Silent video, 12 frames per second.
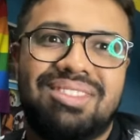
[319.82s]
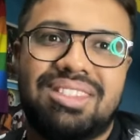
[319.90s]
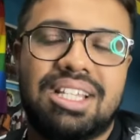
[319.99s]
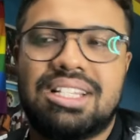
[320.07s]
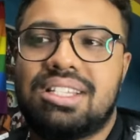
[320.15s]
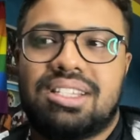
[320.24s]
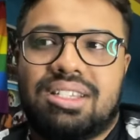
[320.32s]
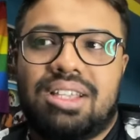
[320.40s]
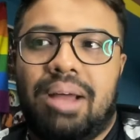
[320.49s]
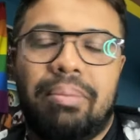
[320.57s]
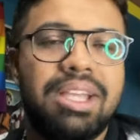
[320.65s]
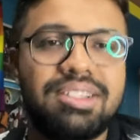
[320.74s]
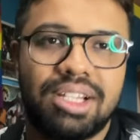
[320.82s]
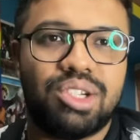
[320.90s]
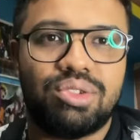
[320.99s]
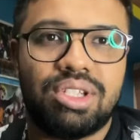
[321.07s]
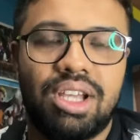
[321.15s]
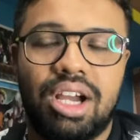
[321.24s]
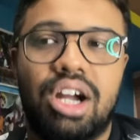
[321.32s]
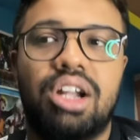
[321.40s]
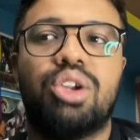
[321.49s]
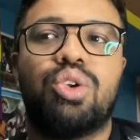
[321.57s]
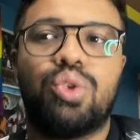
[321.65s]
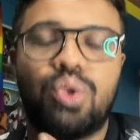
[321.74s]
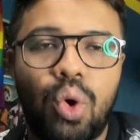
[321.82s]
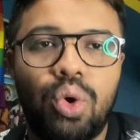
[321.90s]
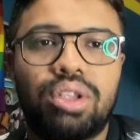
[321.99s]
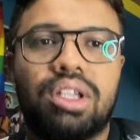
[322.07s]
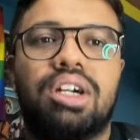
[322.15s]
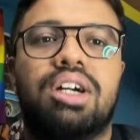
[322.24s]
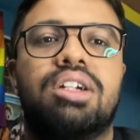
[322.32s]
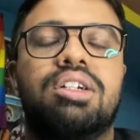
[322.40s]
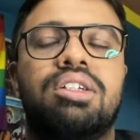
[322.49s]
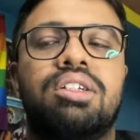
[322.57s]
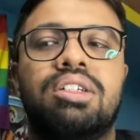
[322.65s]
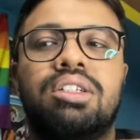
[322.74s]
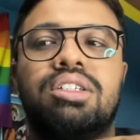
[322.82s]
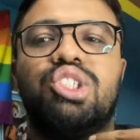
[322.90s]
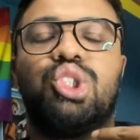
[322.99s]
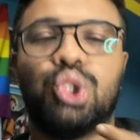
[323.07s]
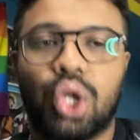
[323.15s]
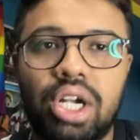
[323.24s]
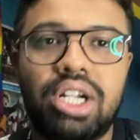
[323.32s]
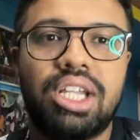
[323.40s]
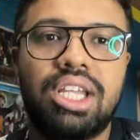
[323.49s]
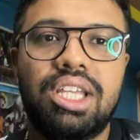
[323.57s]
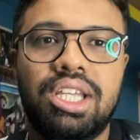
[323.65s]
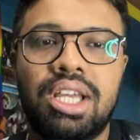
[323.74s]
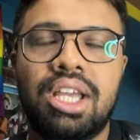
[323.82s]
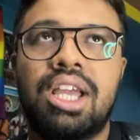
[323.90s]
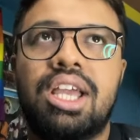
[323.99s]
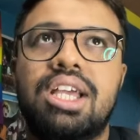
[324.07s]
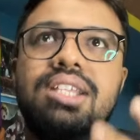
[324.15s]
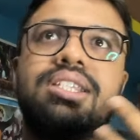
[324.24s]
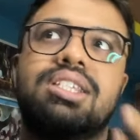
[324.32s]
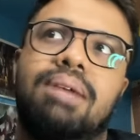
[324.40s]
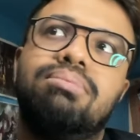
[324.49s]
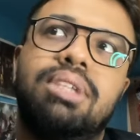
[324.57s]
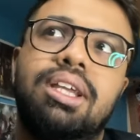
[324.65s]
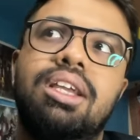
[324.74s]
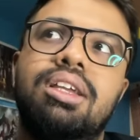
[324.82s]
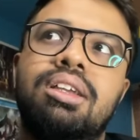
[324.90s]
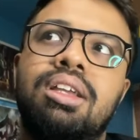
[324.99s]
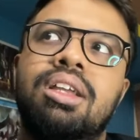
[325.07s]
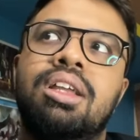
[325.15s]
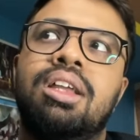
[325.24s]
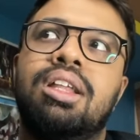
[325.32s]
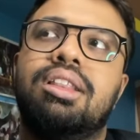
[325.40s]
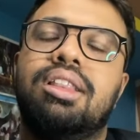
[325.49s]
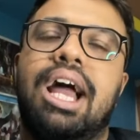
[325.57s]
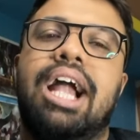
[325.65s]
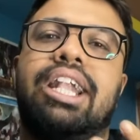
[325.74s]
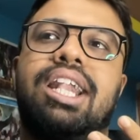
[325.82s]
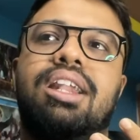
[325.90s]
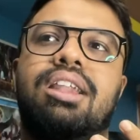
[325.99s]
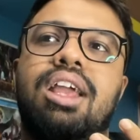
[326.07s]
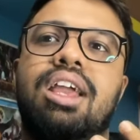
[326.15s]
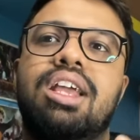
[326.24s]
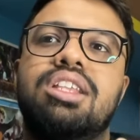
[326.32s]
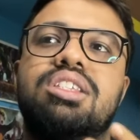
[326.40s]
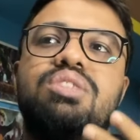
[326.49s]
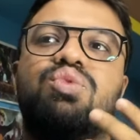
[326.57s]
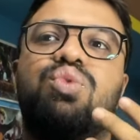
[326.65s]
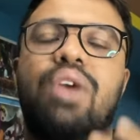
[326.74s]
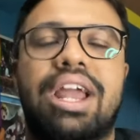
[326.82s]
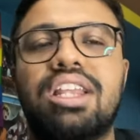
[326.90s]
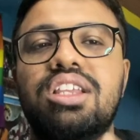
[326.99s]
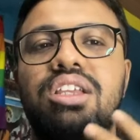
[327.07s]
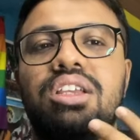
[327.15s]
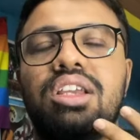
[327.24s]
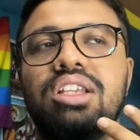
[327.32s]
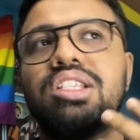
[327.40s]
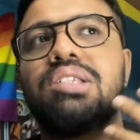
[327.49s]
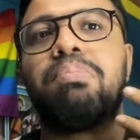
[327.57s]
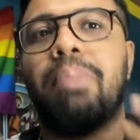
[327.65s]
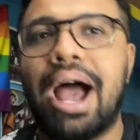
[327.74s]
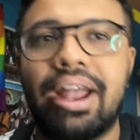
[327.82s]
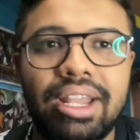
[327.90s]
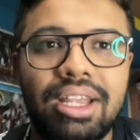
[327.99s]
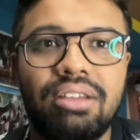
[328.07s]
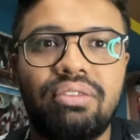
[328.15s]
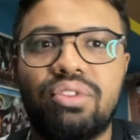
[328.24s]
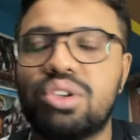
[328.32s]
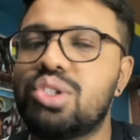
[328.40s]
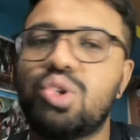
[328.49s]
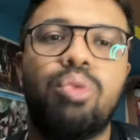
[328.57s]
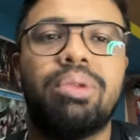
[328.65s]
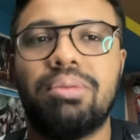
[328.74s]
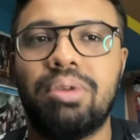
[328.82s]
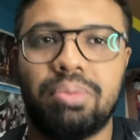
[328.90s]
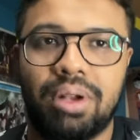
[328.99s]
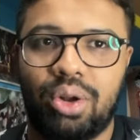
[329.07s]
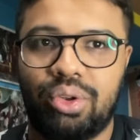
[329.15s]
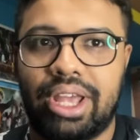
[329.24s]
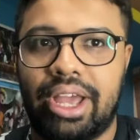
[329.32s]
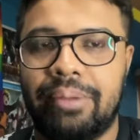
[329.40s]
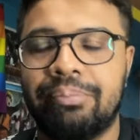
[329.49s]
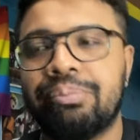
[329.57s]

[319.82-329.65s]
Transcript: that's amazing to see. Her growth, her journey is something that is very inspiring for so many people out there.